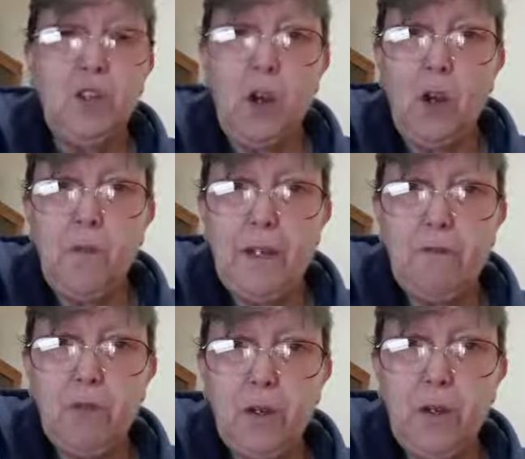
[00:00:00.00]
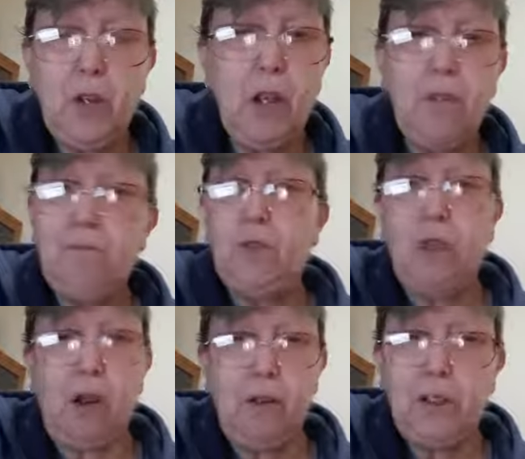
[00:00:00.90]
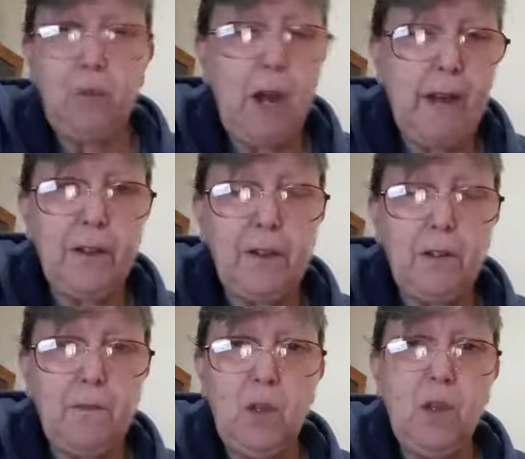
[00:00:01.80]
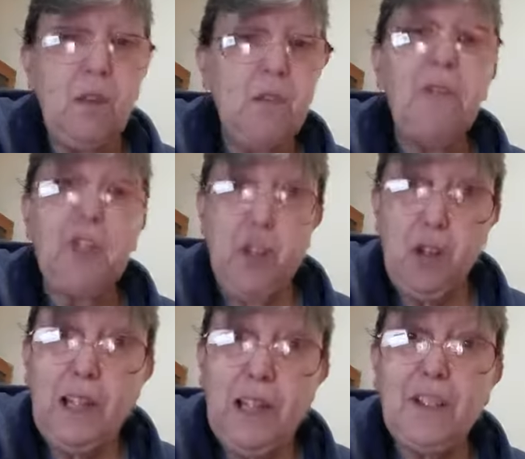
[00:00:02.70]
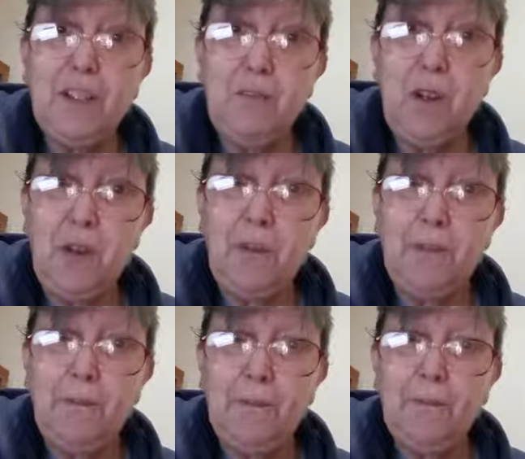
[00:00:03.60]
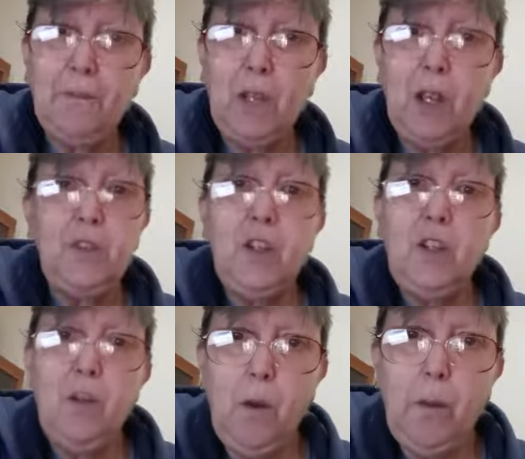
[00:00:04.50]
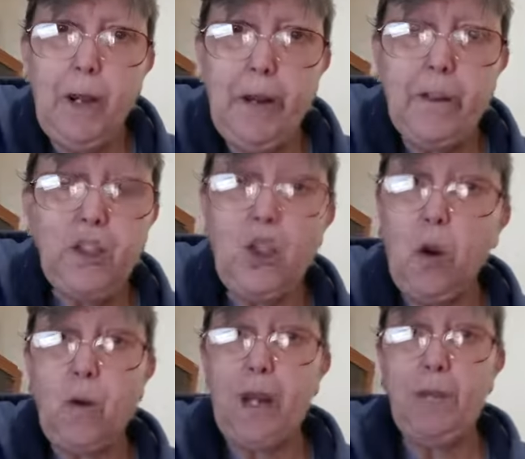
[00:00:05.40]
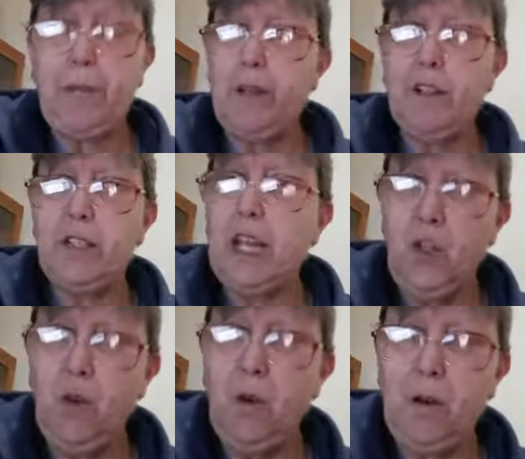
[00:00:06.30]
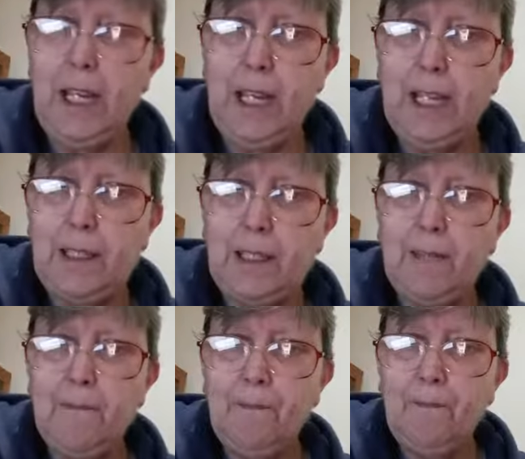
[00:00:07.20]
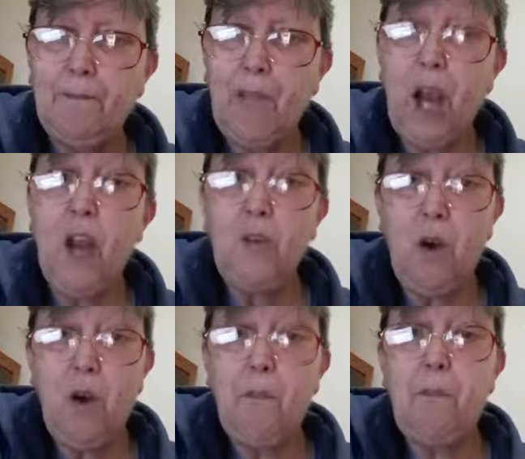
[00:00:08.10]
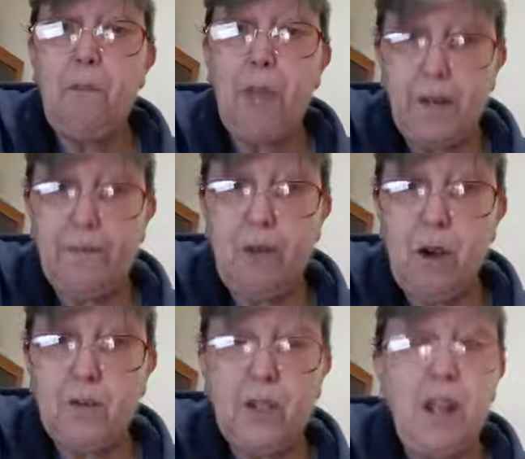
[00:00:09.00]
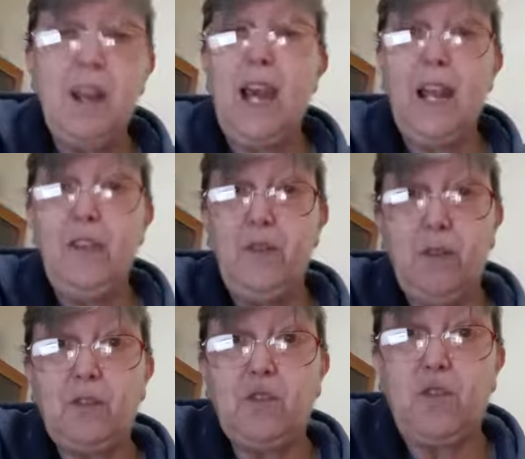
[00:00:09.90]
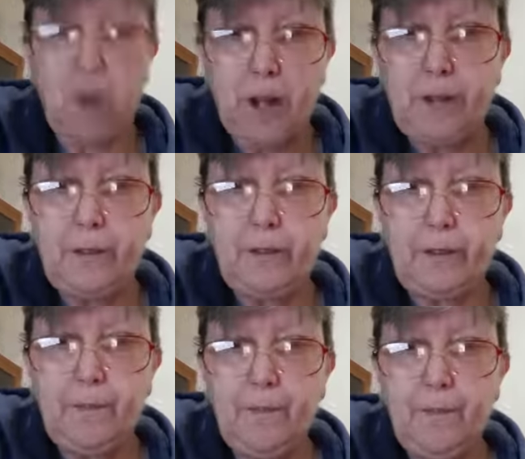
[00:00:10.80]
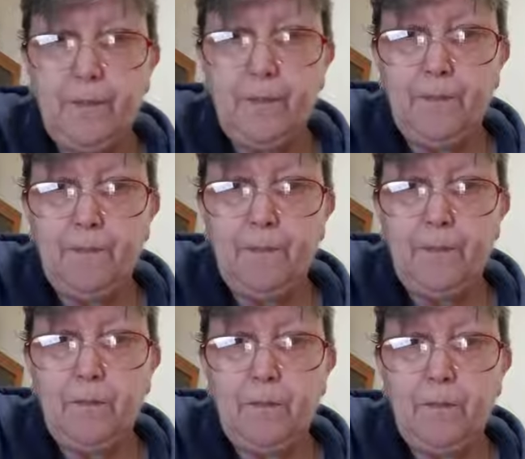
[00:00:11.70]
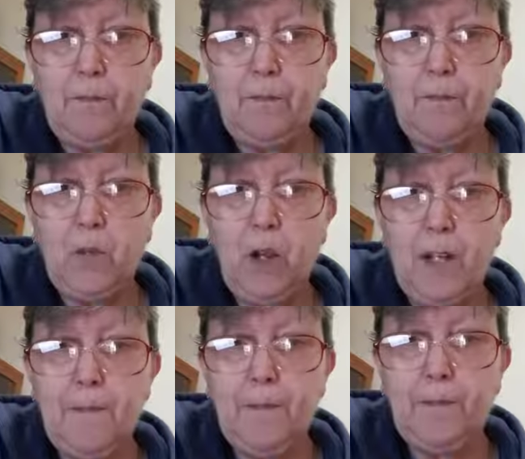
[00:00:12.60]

Don't be rude, don't swear at them, but you let them know that your parents, your grandparents and your kids are not pedophiles and not drunks. Right?